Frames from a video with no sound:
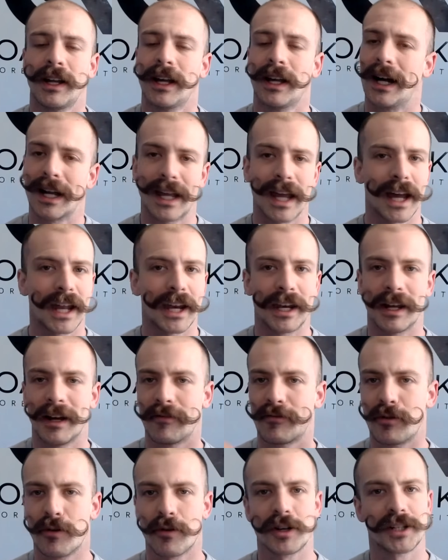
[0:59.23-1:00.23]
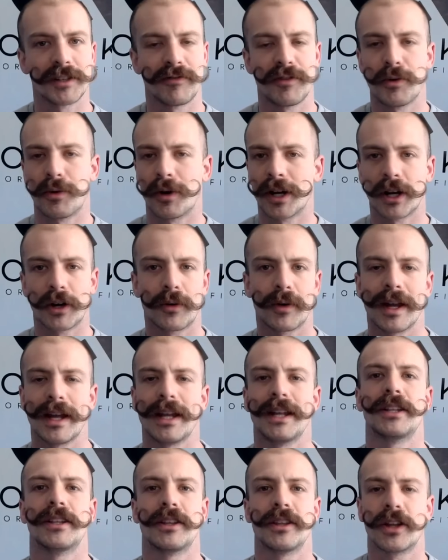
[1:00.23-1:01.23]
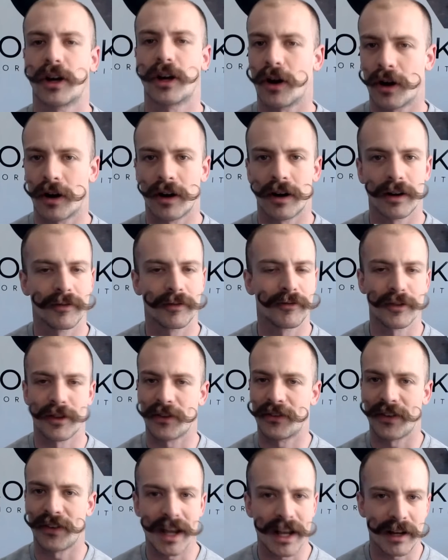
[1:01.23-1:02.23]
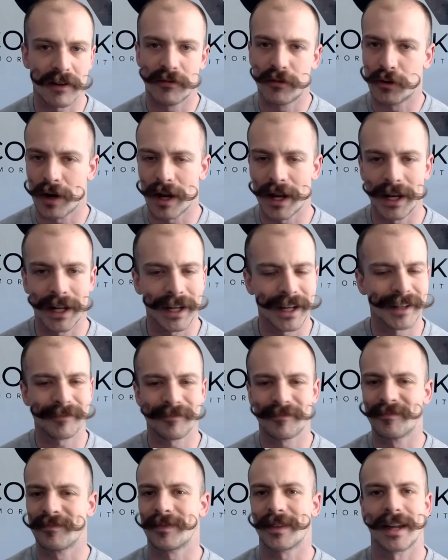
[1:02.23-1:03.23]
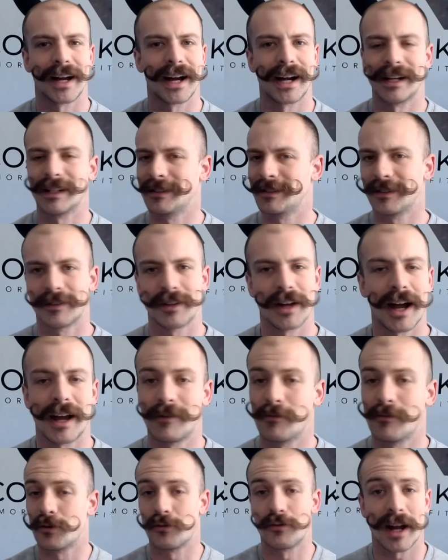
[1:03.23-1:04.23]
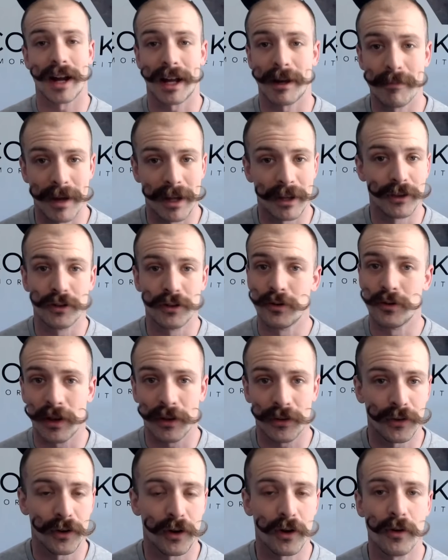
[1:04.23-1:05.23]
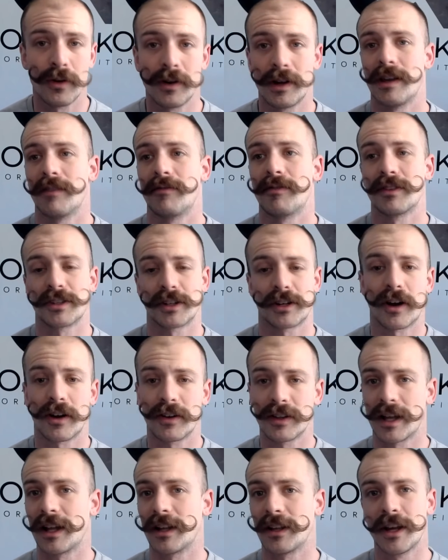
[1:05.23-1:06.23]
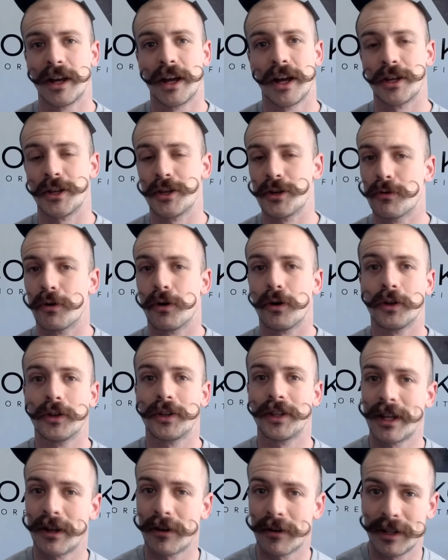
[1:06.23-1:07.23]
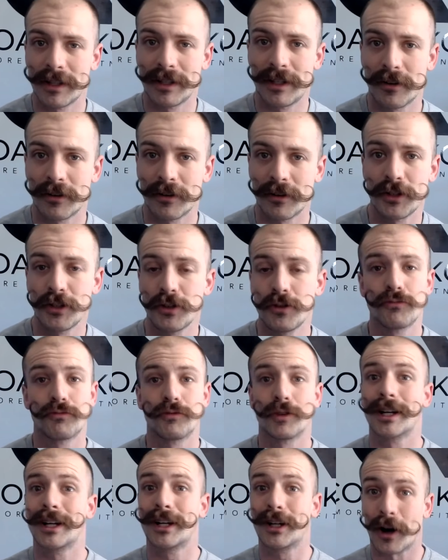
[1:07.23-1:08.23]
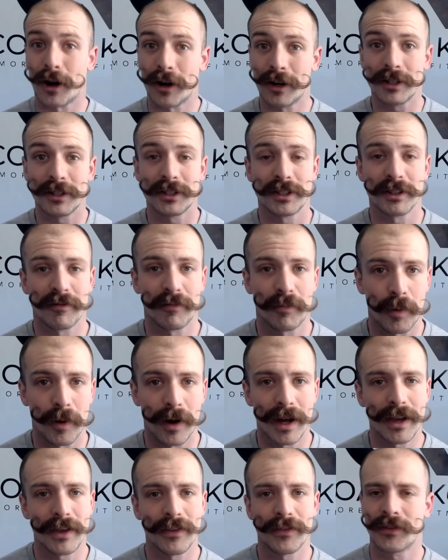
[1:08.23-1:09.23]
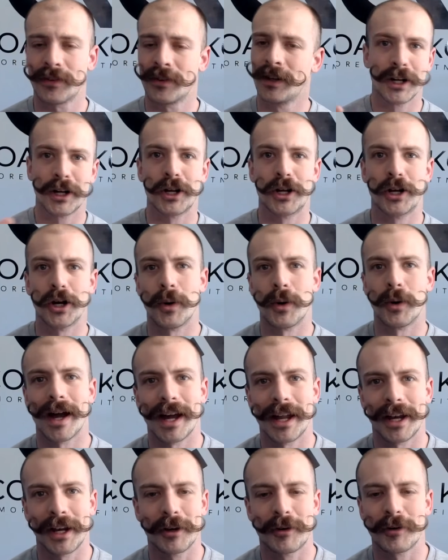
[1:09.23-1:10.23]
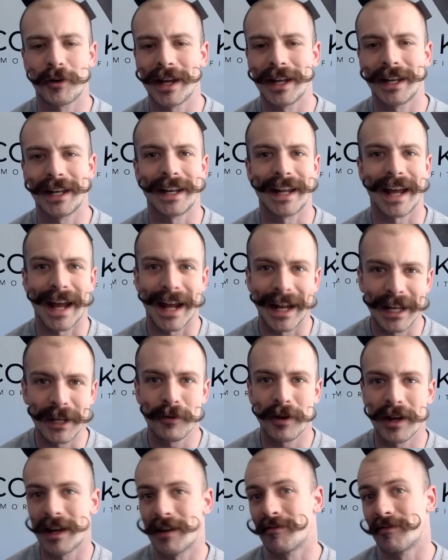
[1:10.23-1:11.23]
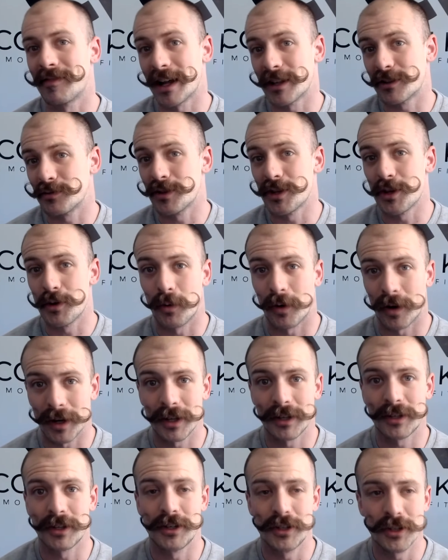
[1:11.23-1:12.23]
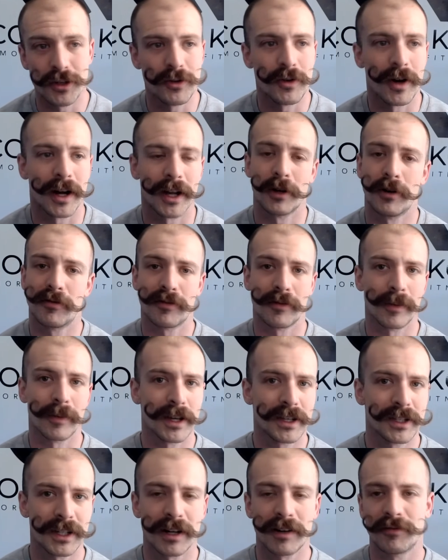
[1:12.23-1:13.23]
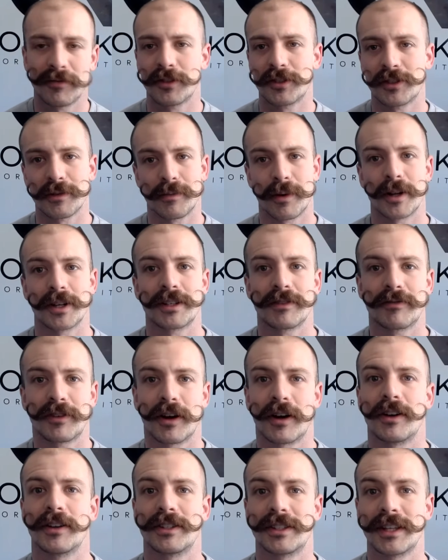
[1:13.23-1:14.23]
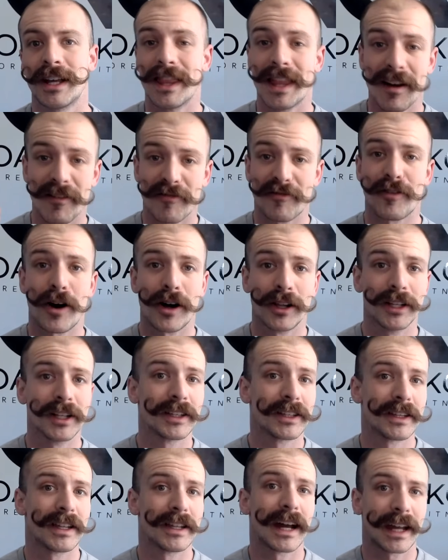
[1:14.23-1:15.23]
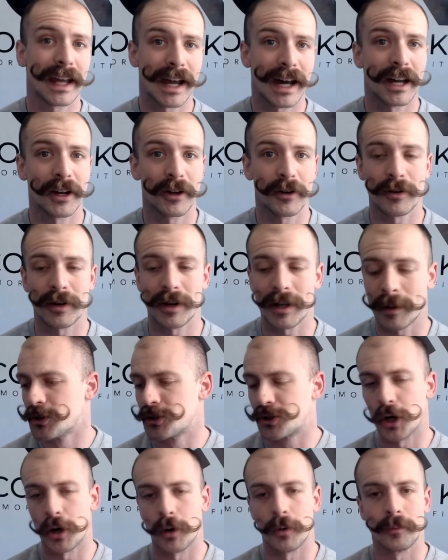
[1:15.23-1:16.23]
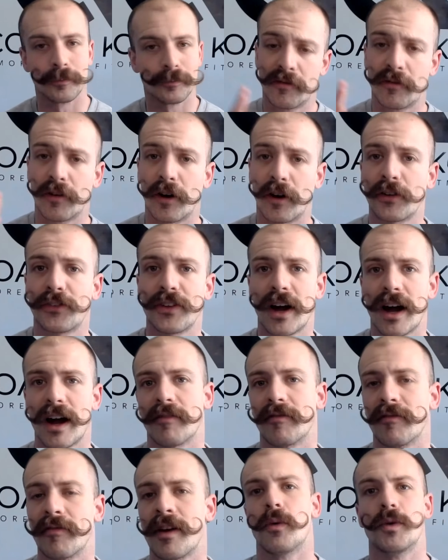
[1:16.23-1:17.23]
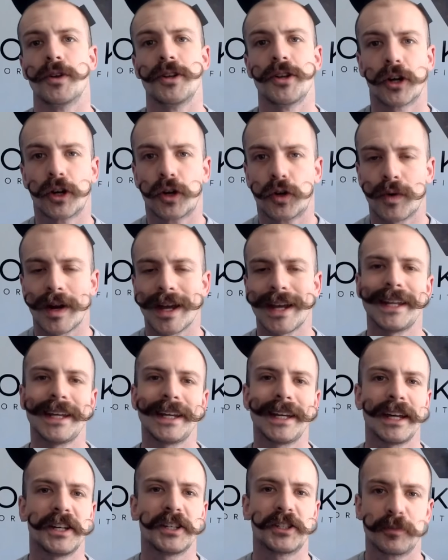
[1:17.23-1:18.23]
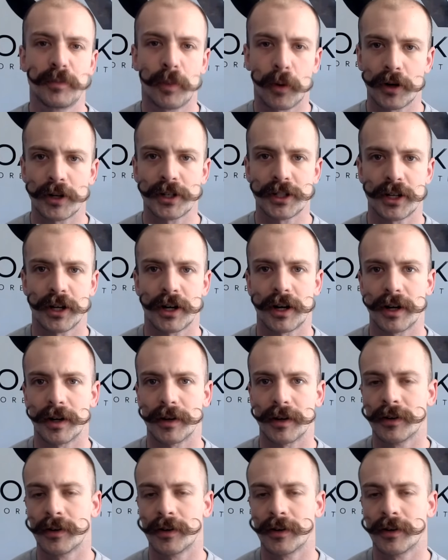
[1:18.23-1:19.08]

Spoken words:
Again, of course, if you want to grade the card for the sake of grading it, I recommend doing so. If it's a card that you hold near and dear to you, regardless of price, go ahead and grade it anyway if that's what you wanted to do. I know for myself, there's a bunch of cards that fall into that category. So first off, when you're grading a sports card,